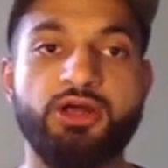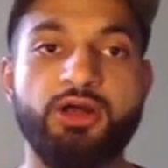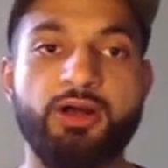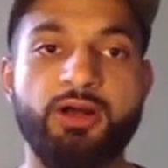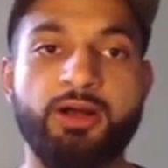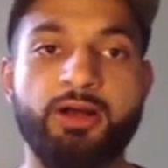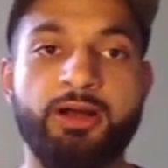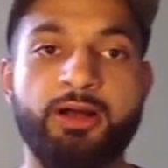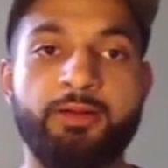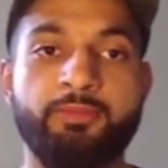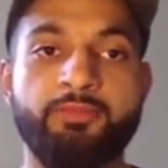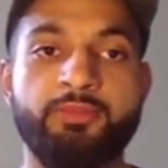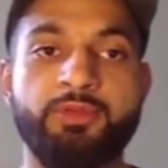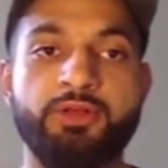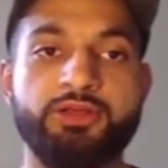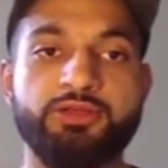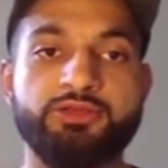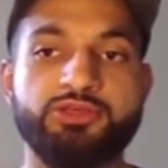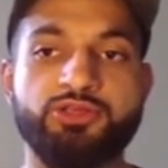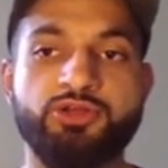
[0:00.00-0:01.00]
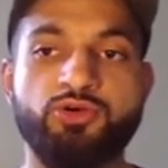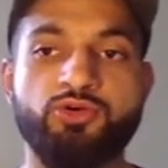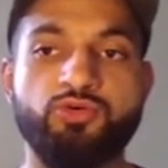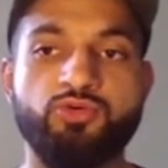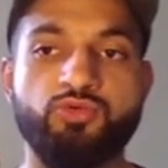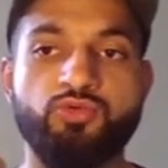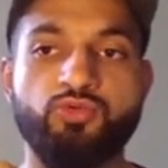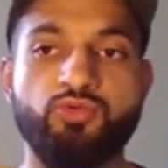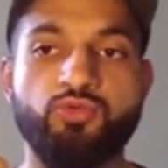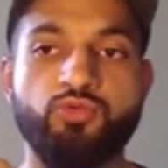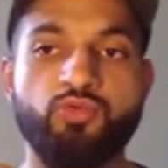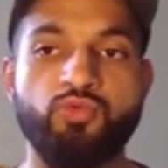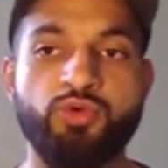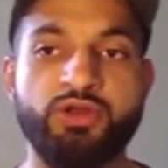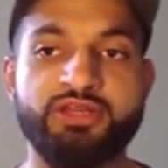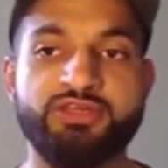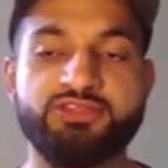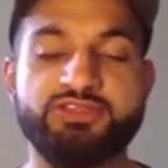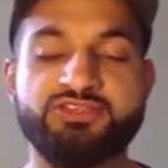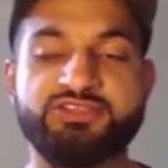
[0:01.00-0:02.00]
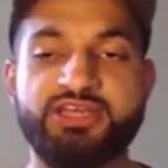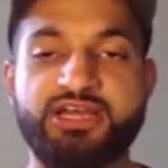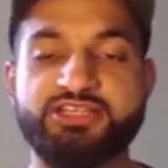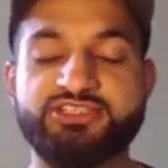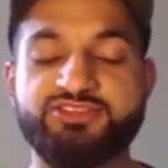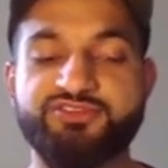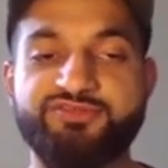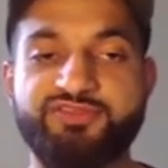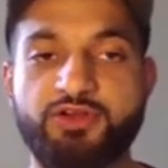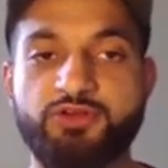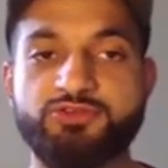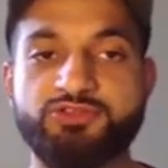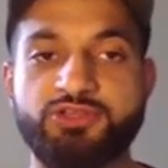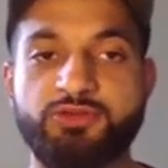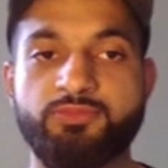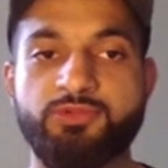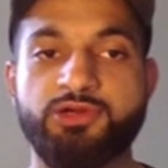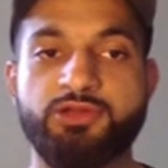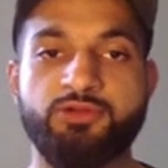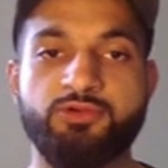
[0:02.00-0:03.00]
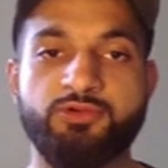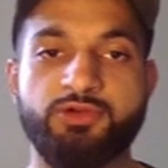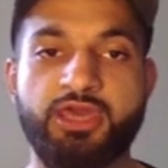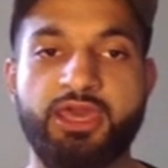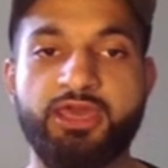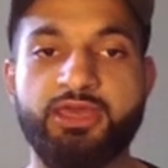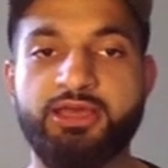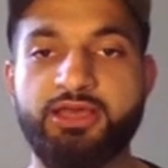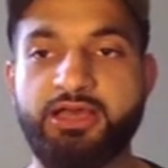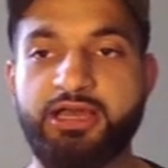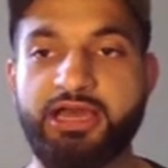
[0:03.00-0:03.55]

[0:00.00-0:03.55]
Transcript: um you know when it decides to follow someone, okay?